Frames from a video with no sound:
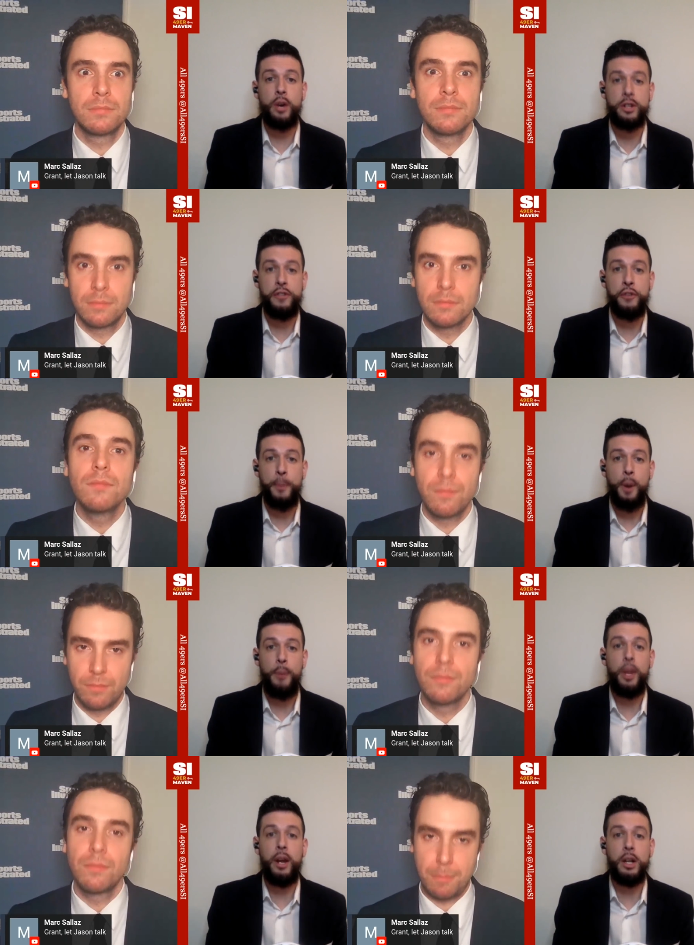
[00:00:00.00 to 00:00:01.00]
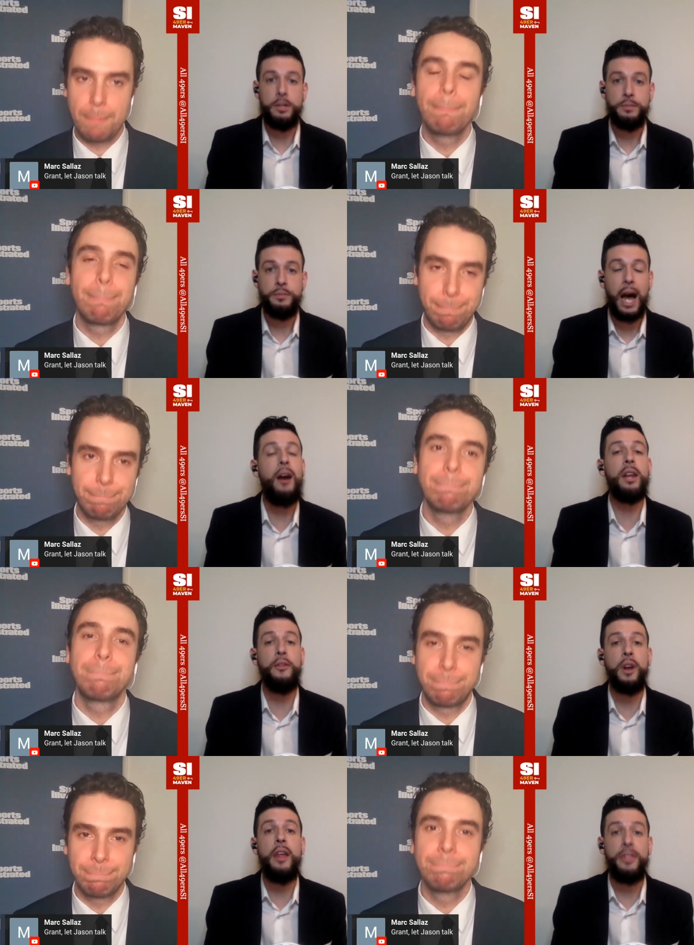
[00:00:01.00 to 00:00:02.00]
Speaker 1: is a football player. I'll leave
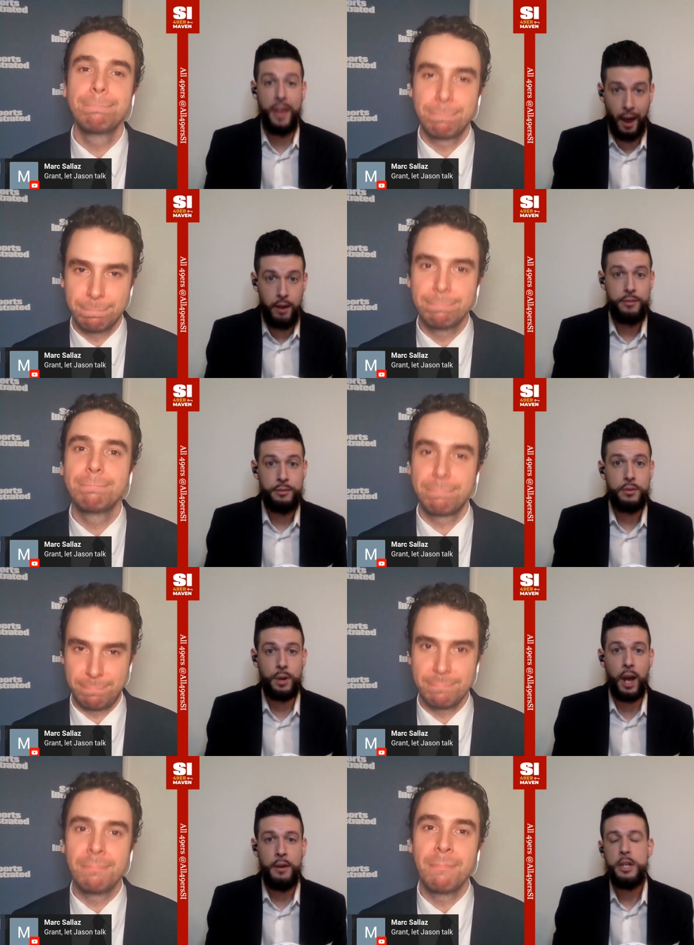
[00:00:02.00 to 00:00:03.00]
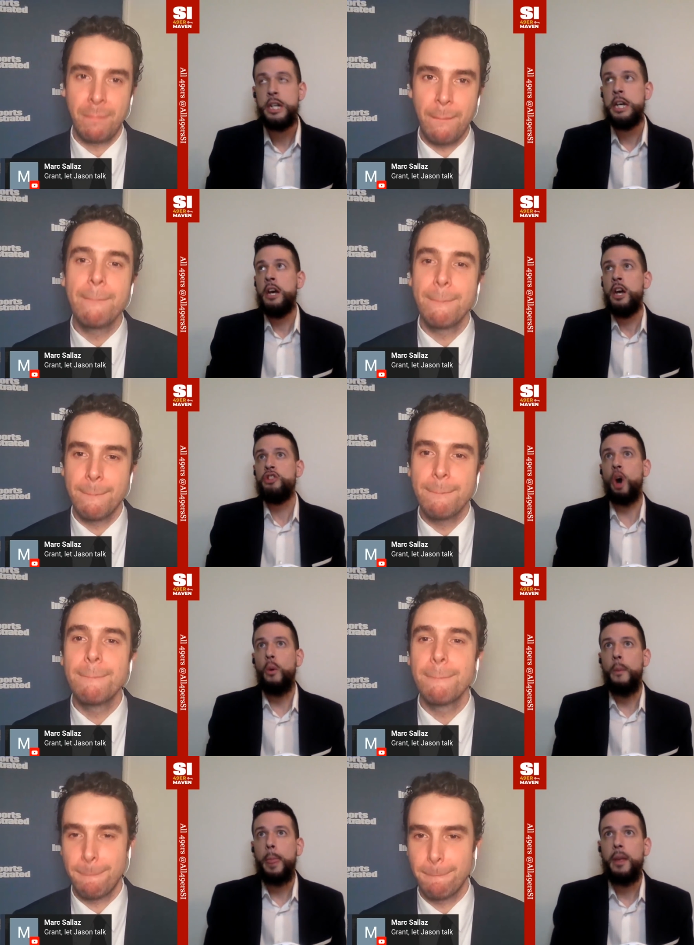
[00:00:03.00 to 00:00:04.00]
it at that. Okay. Mm-hmm.
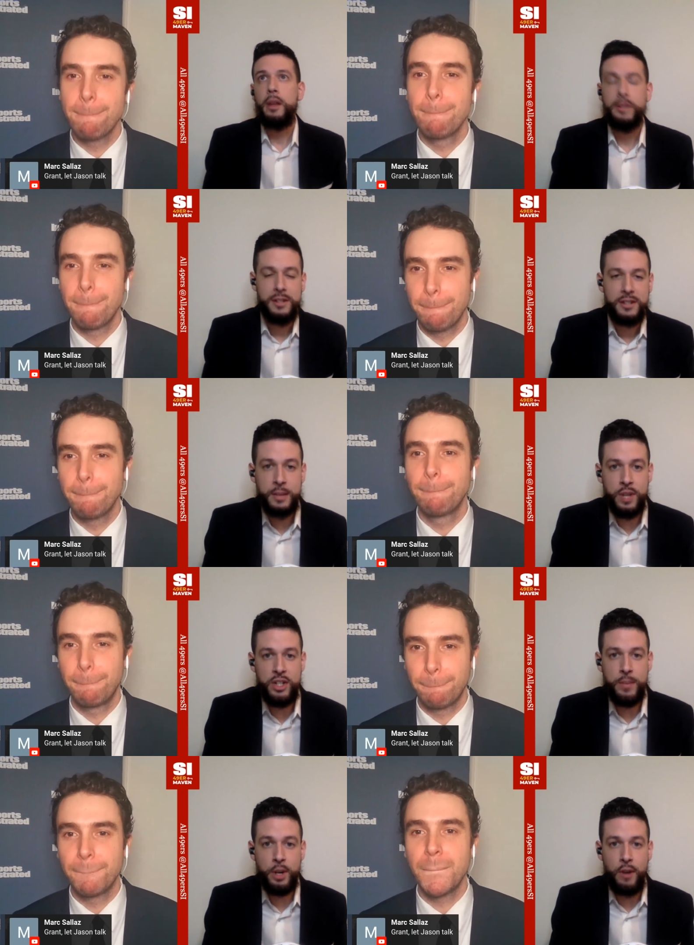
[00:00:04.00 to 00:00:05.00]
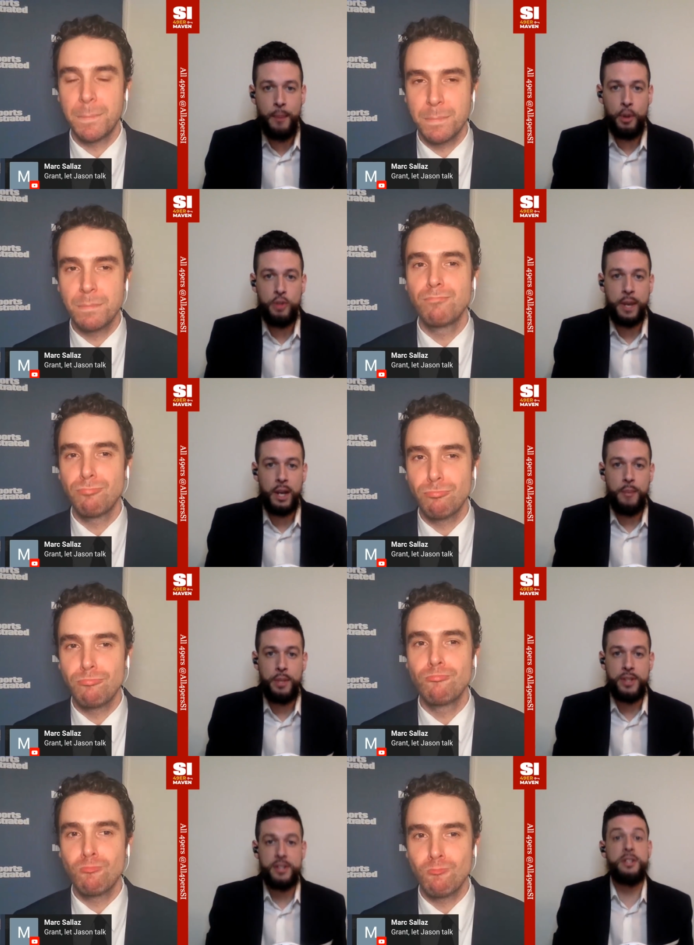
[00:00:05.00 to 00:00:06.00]
So seems like Jimmy Garoppolo is making a
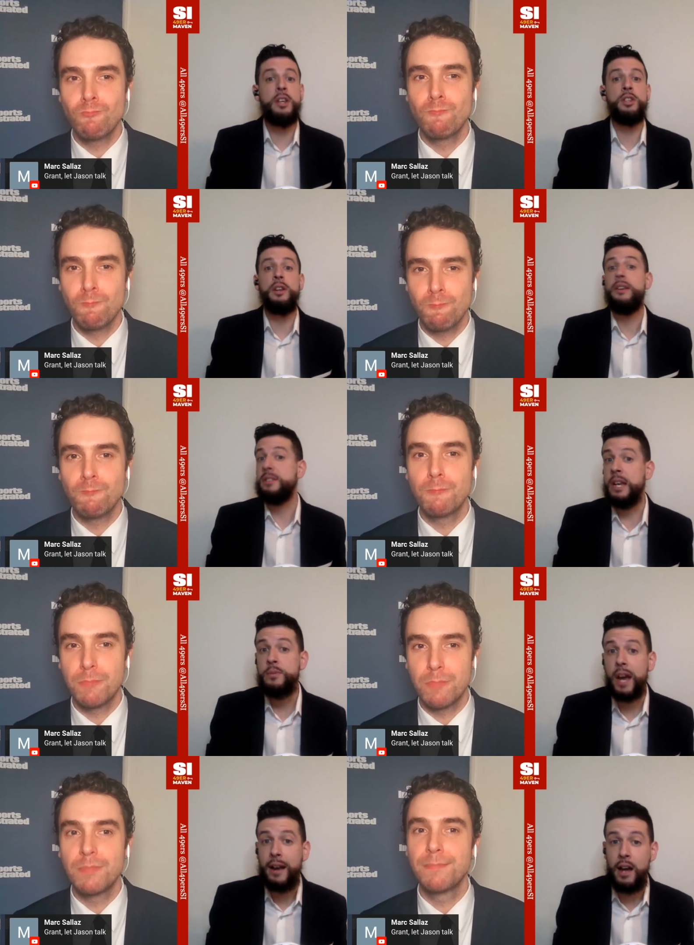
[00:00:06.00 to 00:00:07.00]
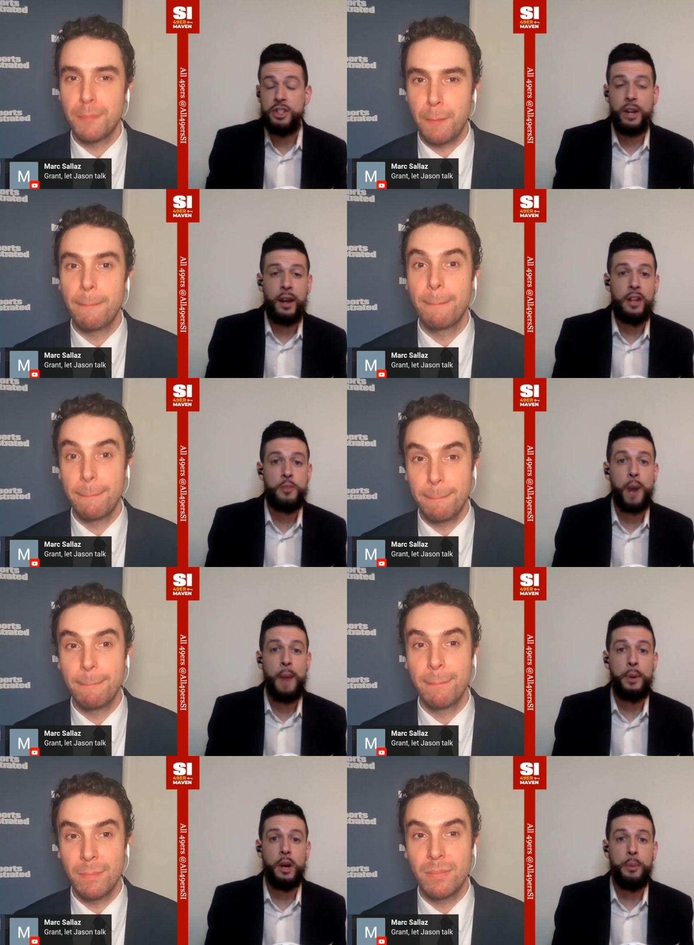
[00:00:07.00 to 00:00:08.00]
business decision. Seems like Kyle Shanahan's
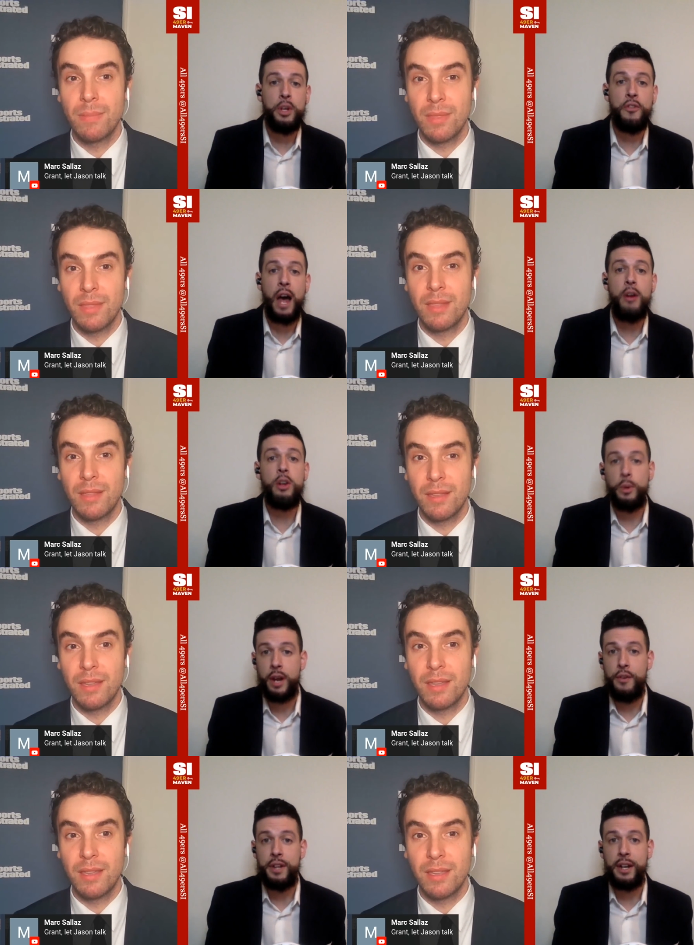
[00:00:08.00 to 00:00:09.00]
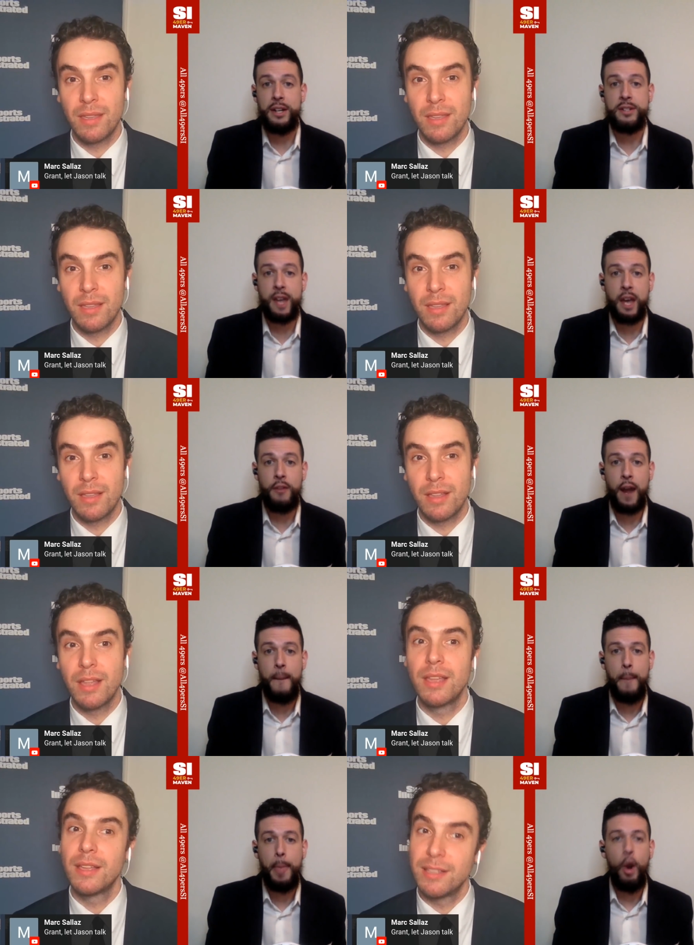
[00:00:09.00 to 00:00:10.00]
propping up his value with everything that he's saying, right?
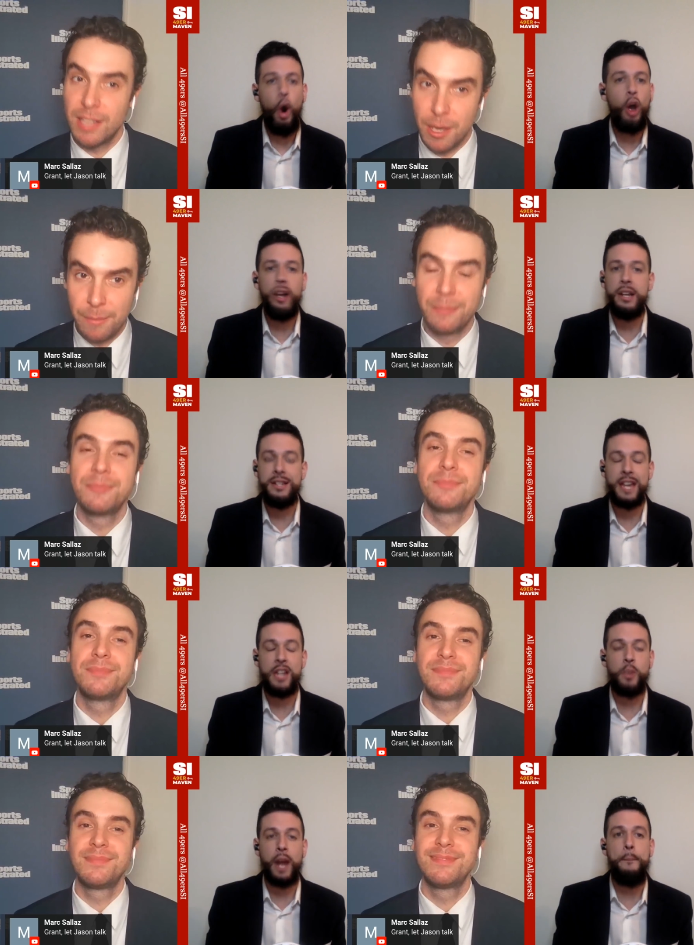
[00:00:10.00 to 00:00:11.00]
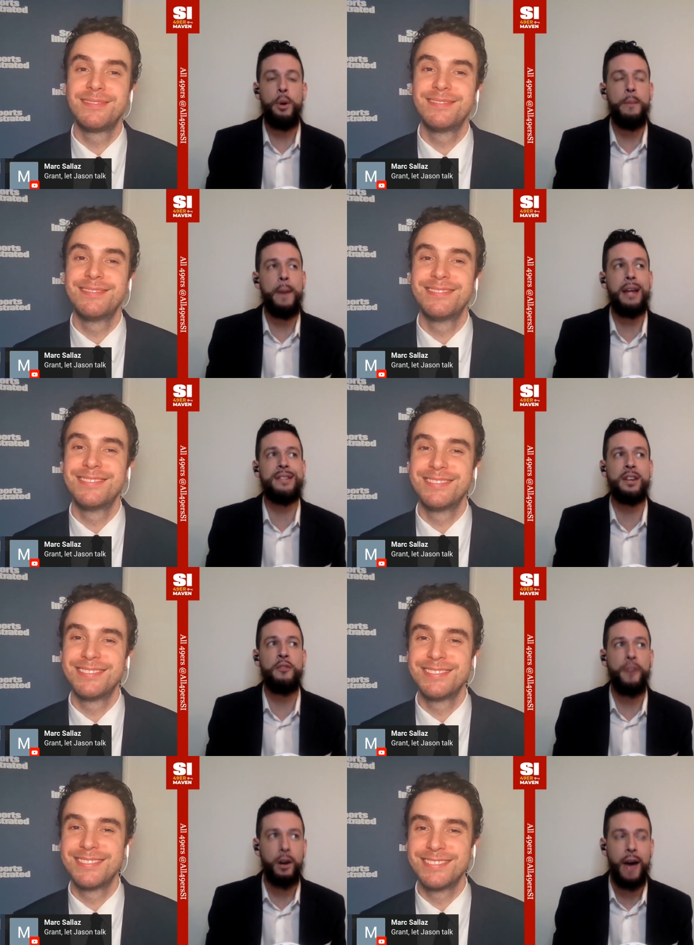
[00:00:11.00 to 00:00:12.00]
All of these things, when I put my
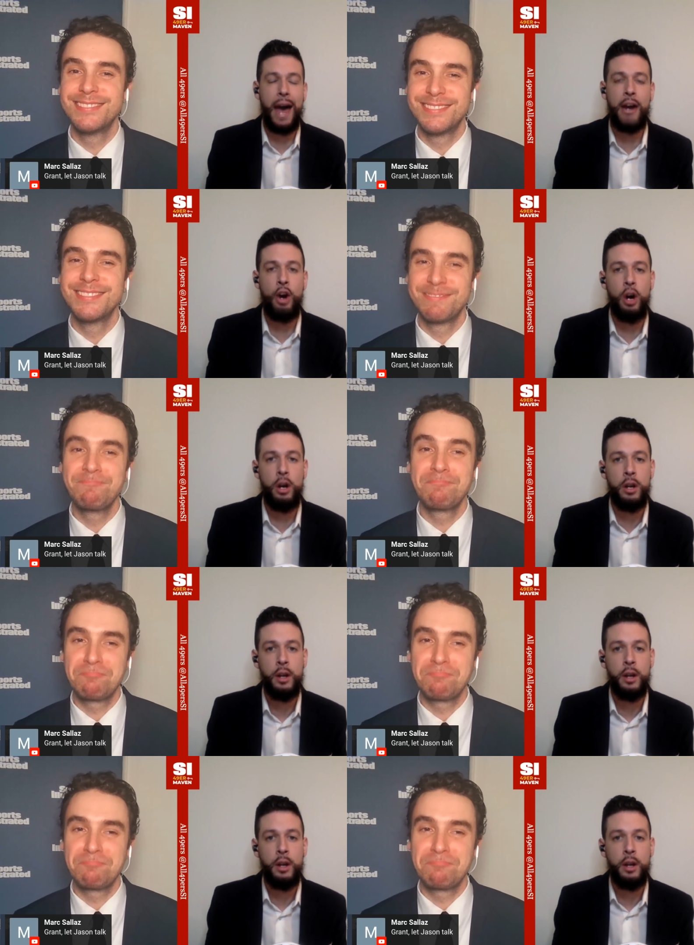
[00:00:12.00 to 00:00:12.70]
tinfoil hat on,